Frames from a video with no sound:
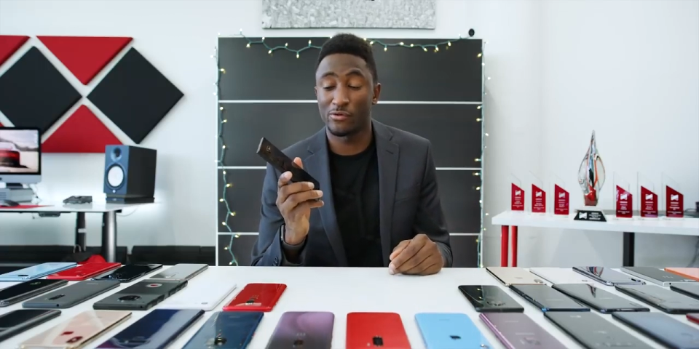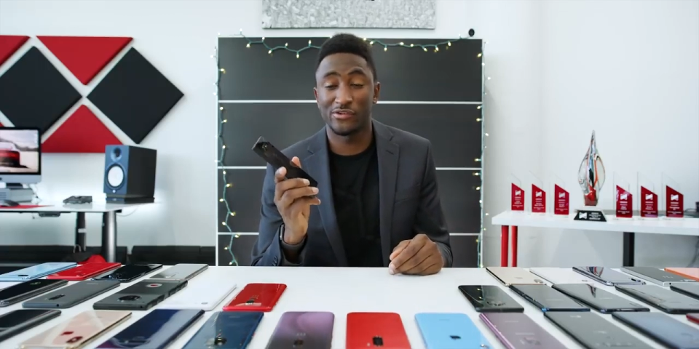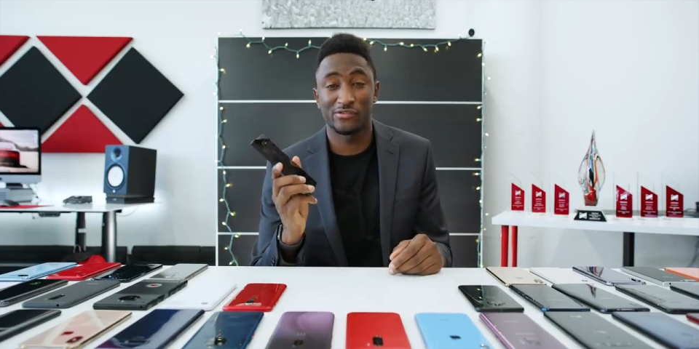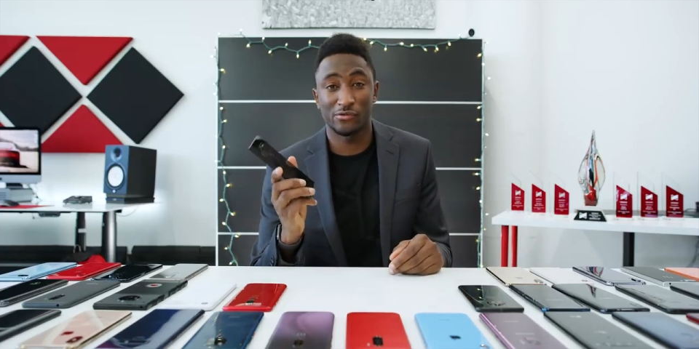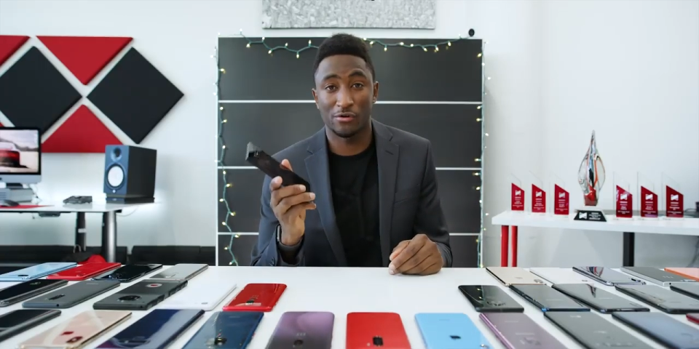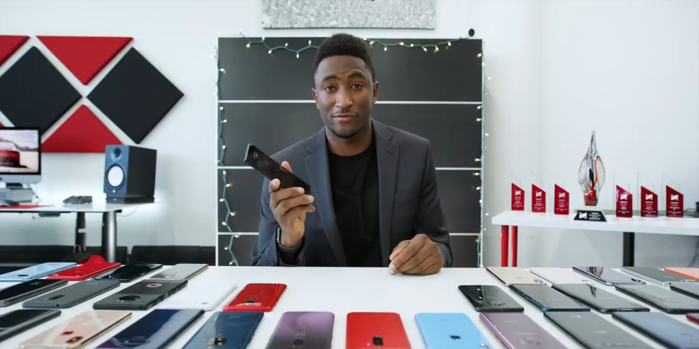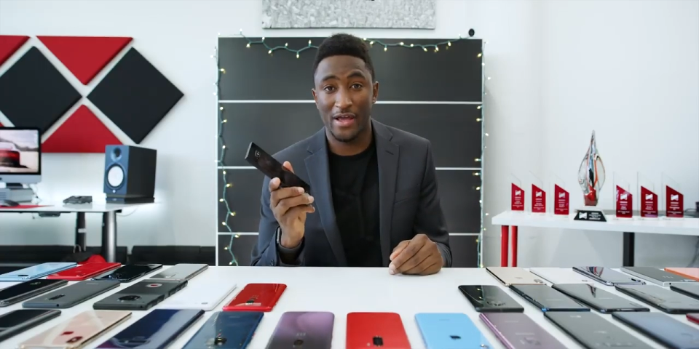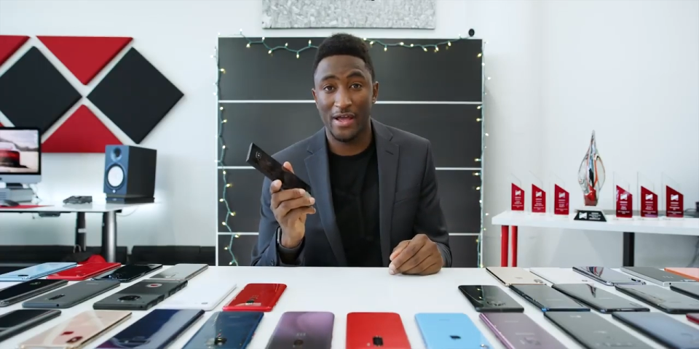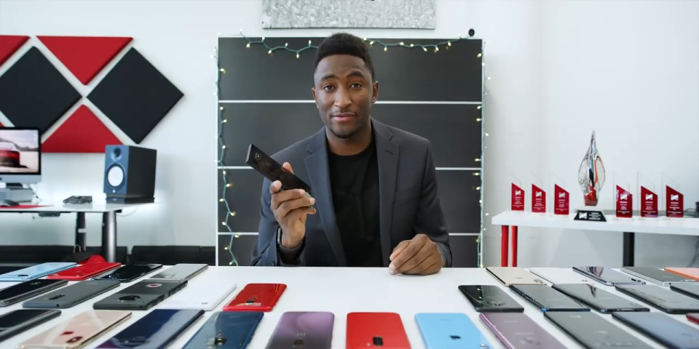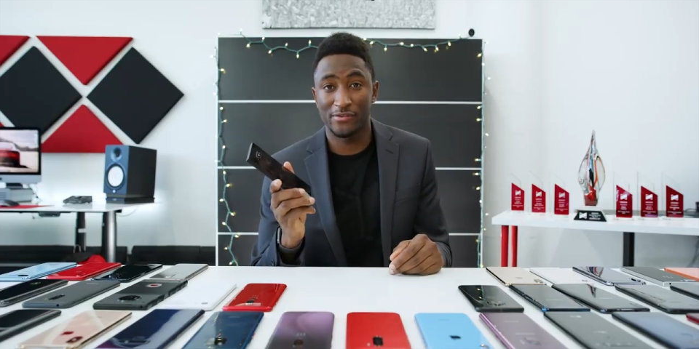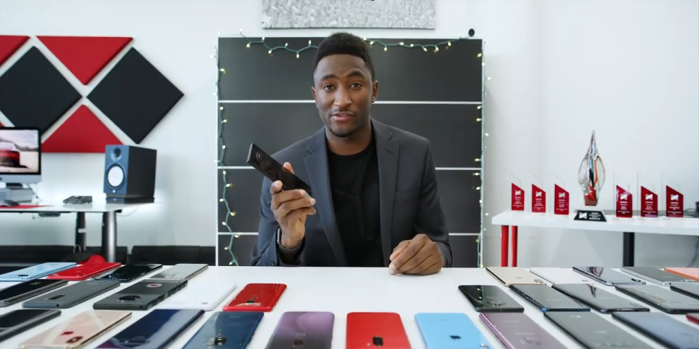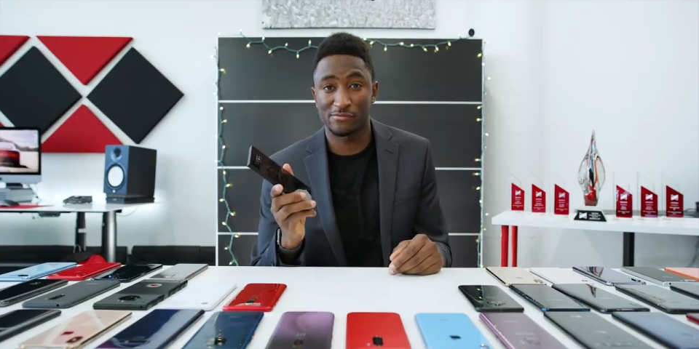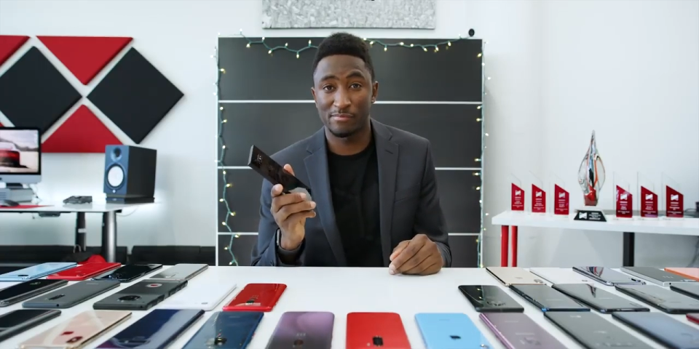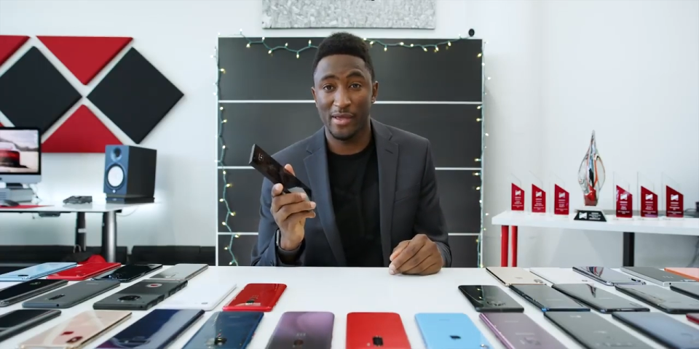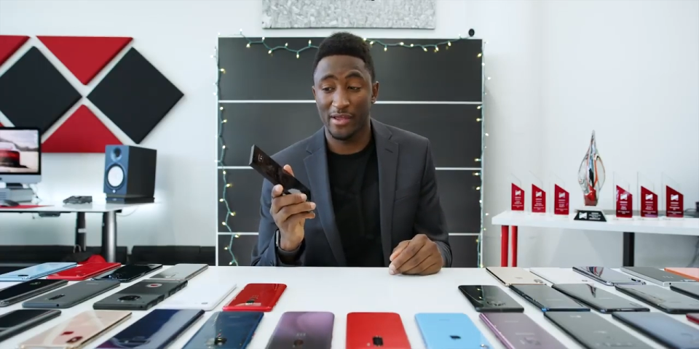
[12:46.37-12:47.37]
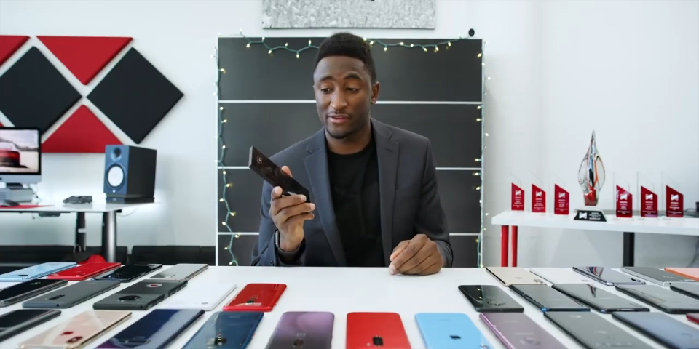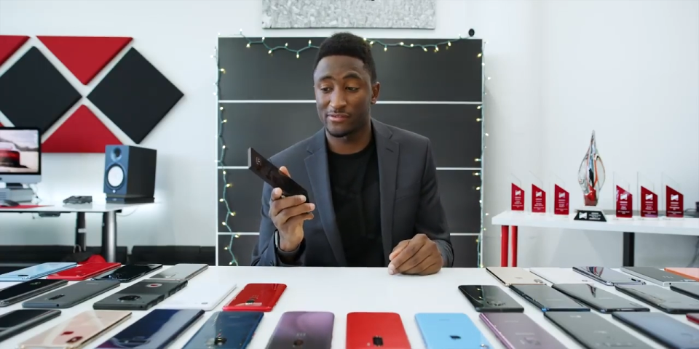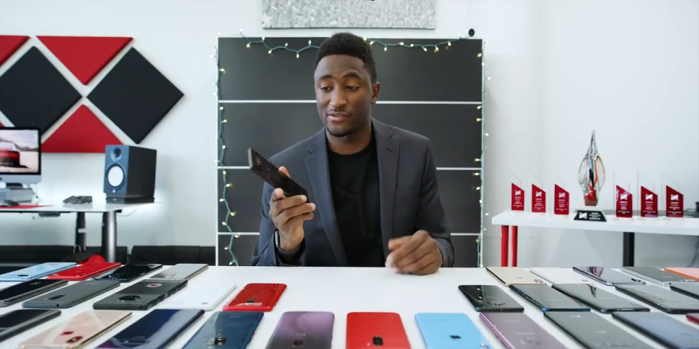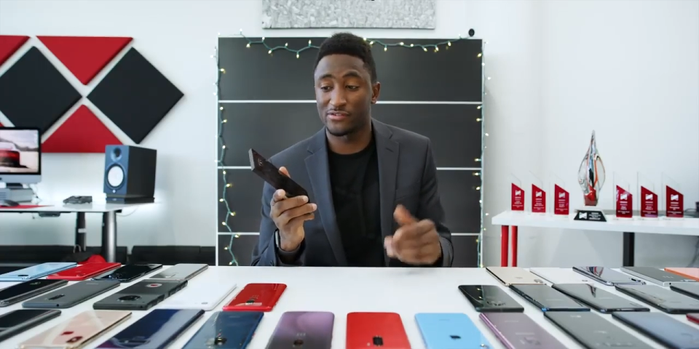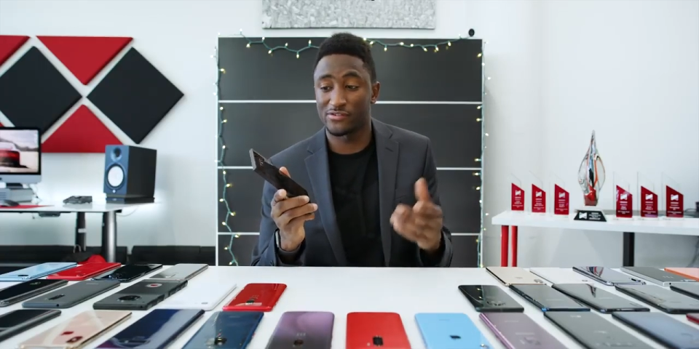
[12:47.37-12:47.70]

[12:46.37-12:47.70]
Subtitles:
always sort of had the specs,